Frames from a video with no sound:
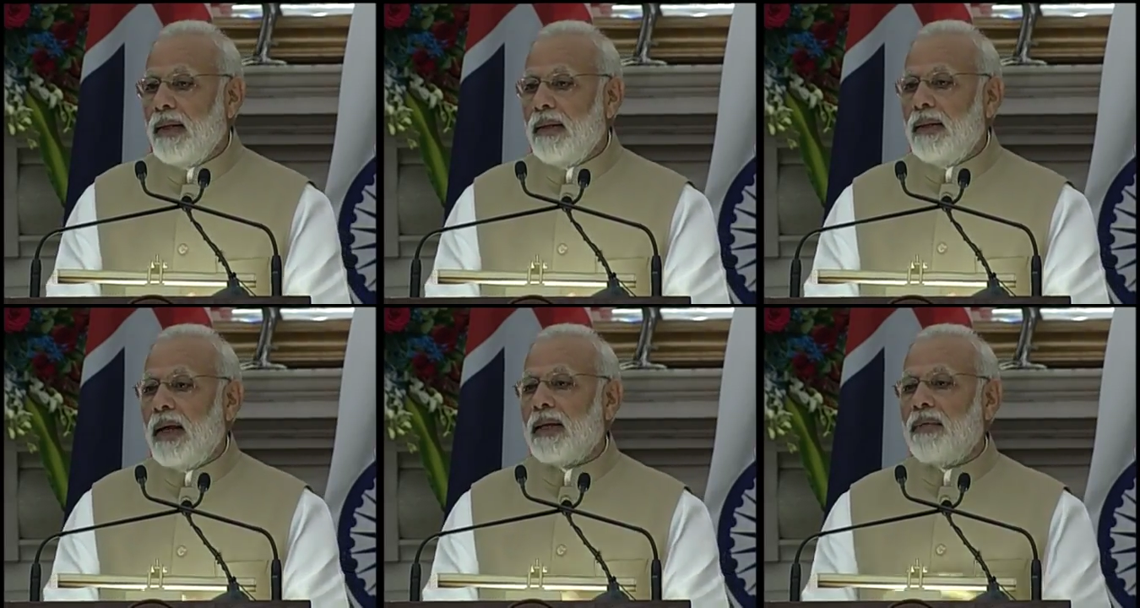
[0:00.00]

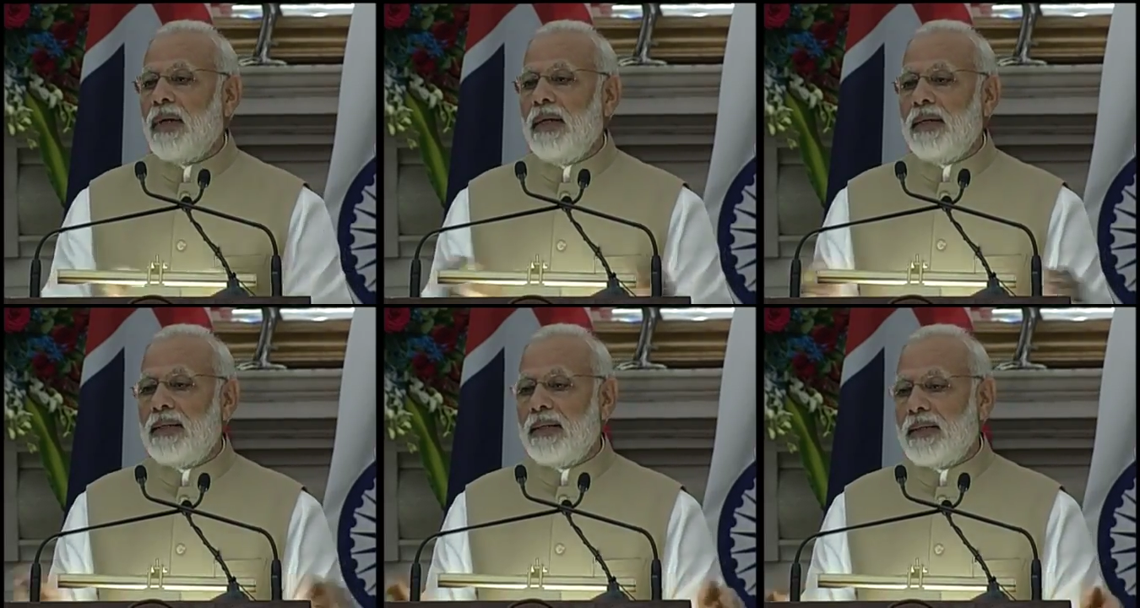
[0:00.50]
that our
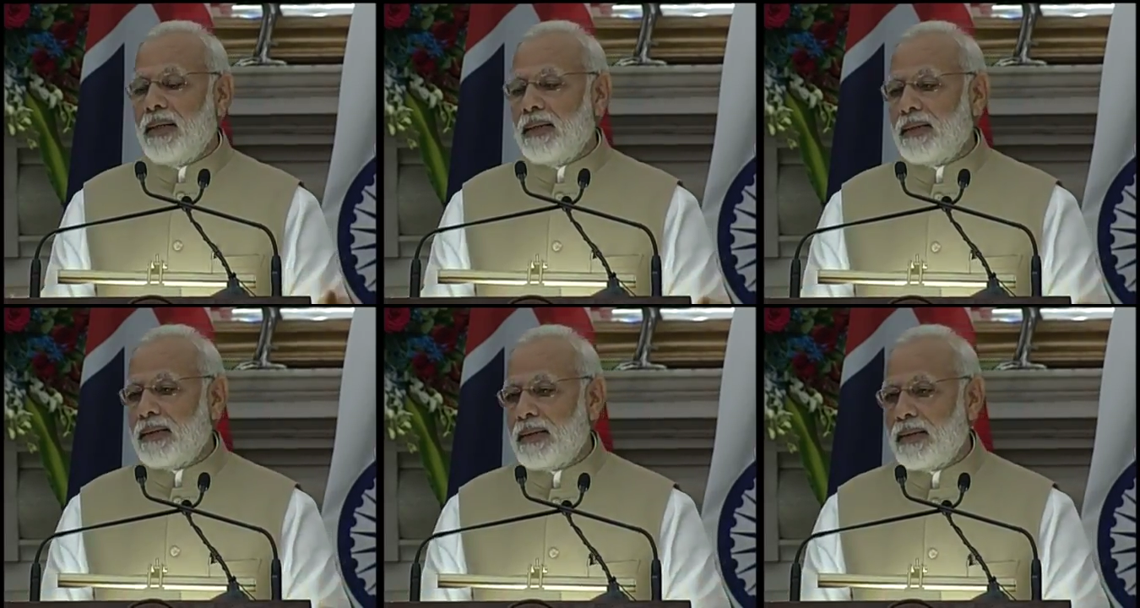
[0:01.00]

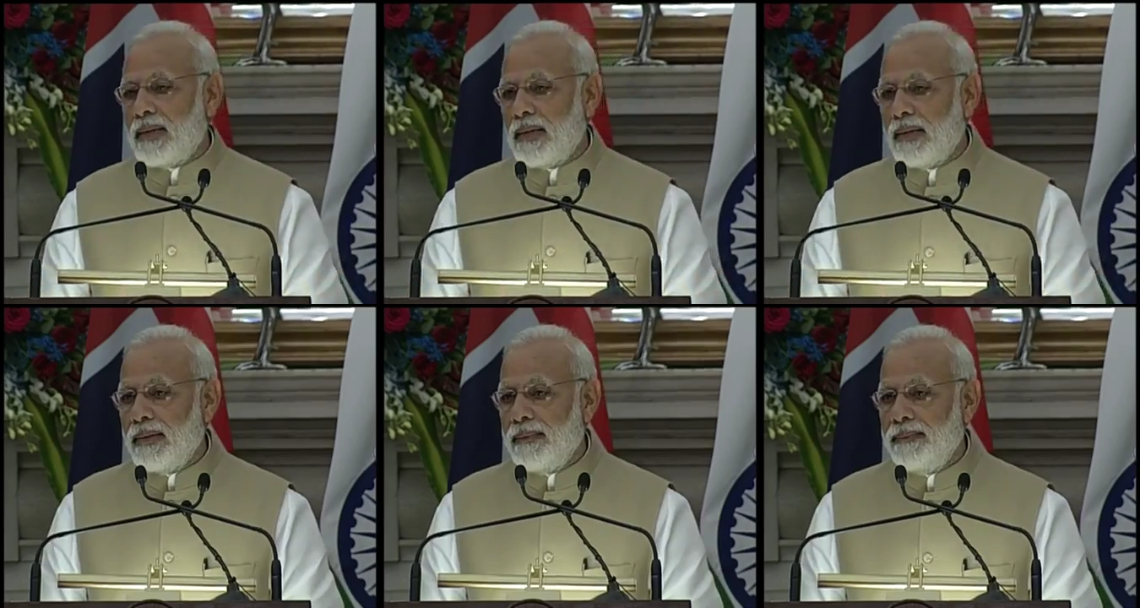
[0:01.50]
decisions
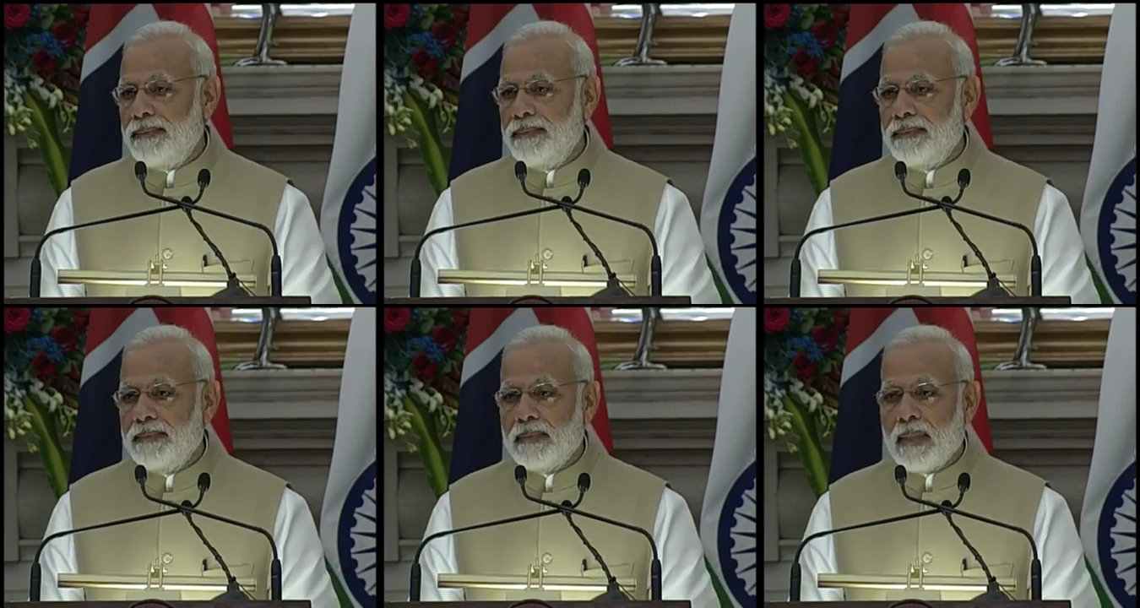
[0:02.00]

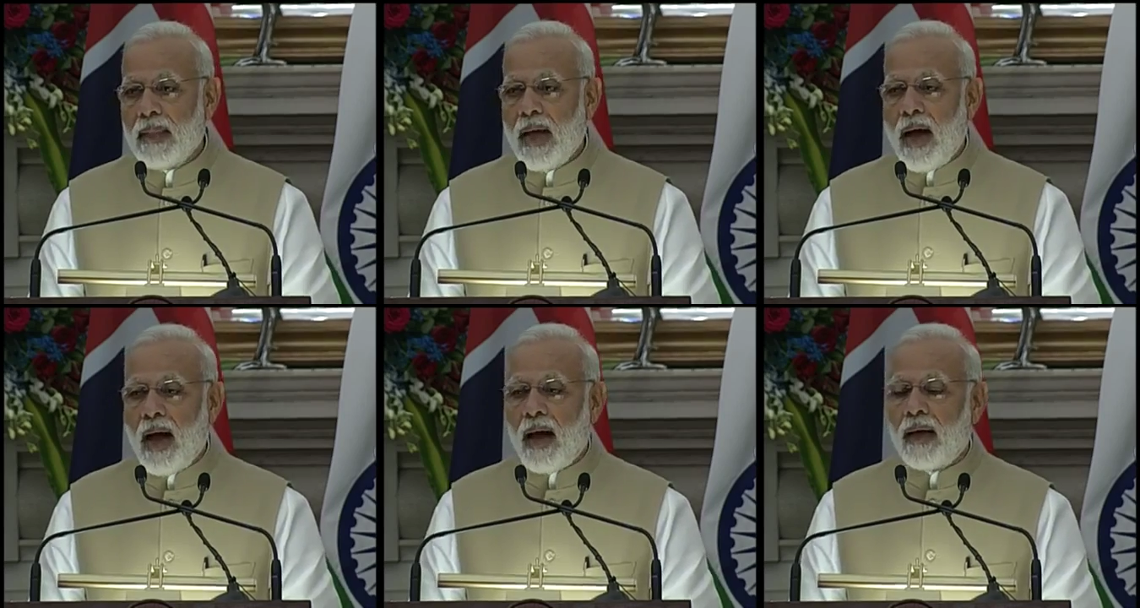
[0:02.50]

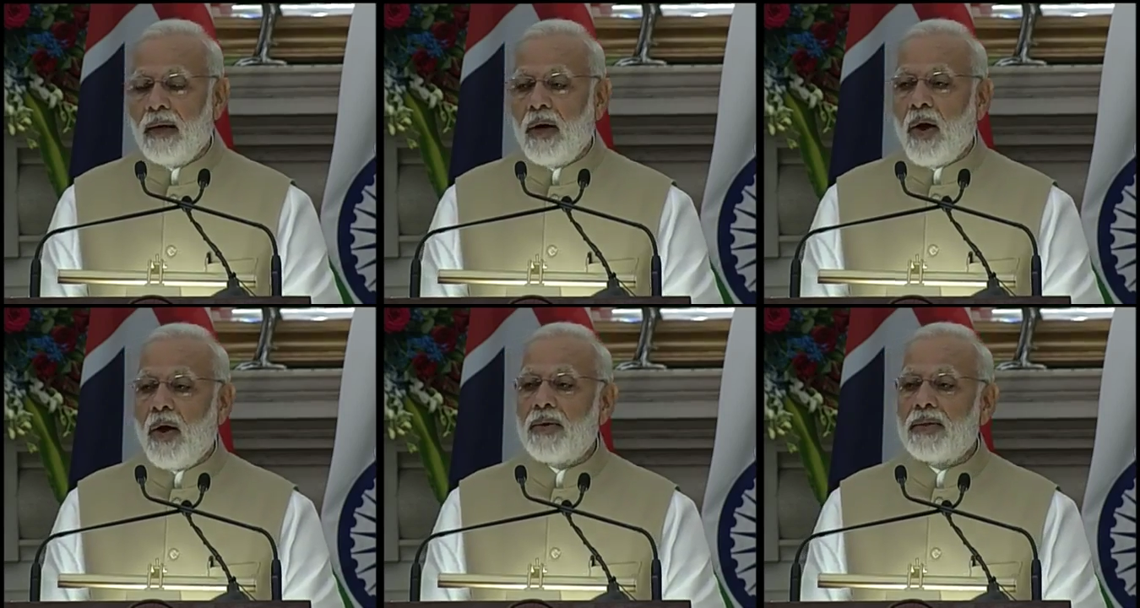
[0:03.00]
are
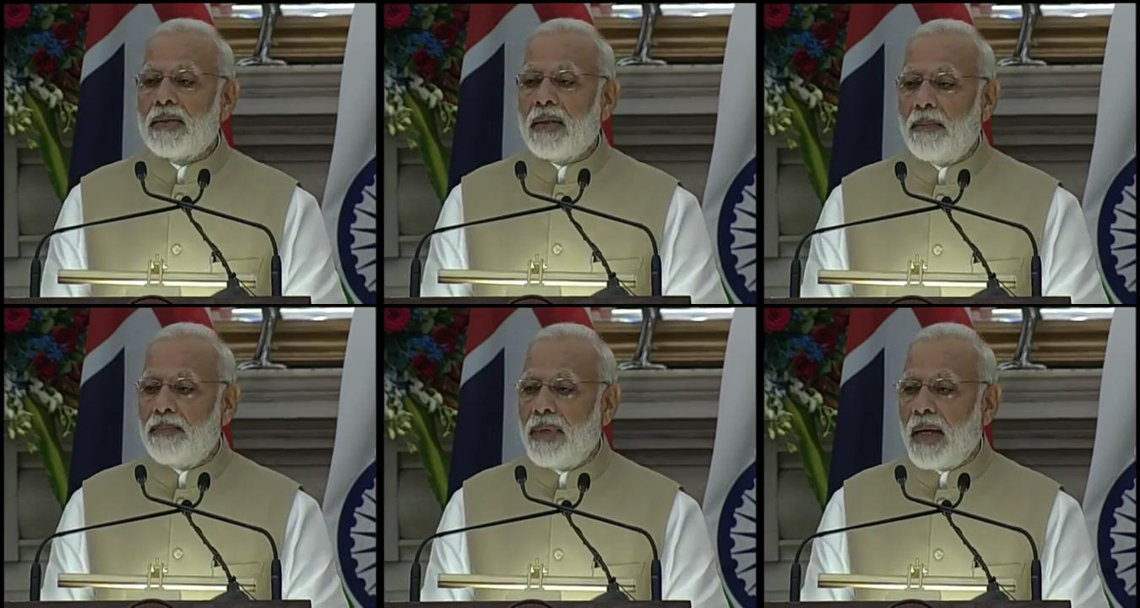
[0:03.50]
not
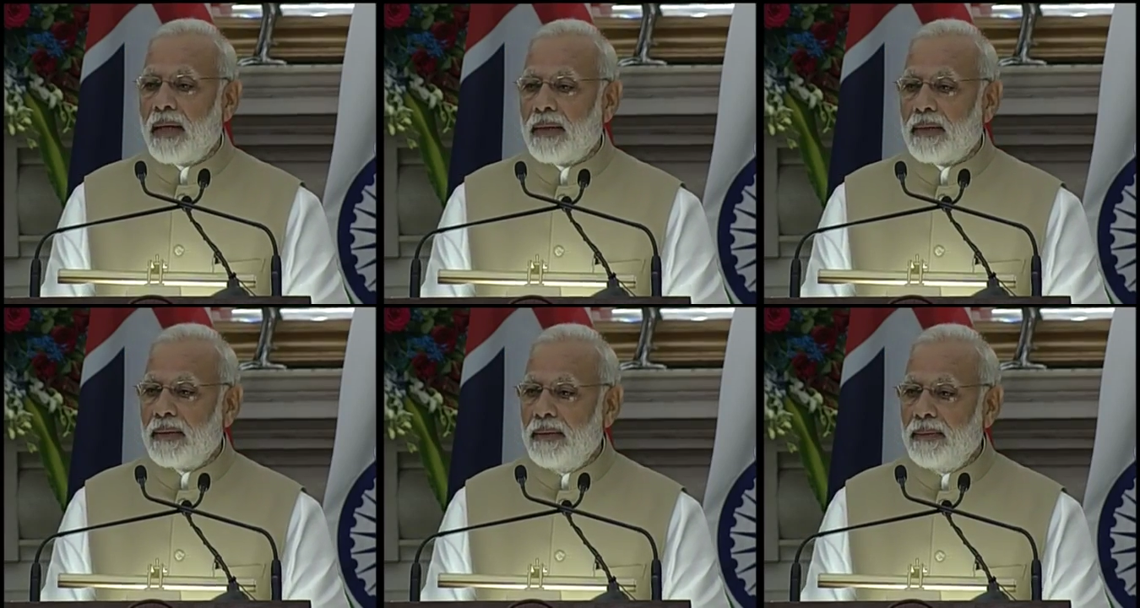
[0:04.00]

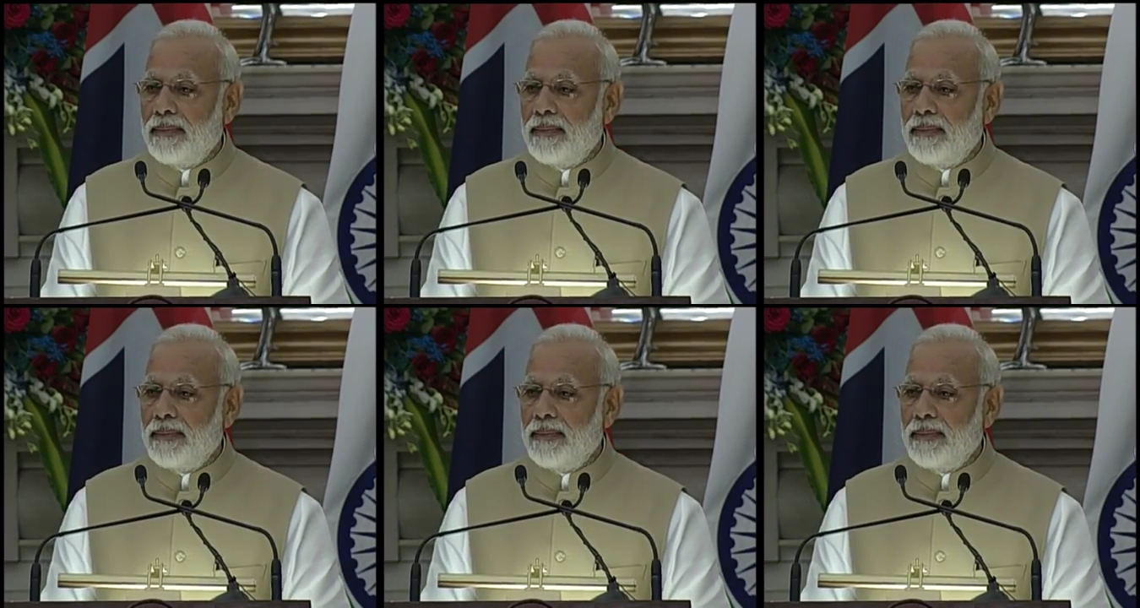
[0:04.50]
subject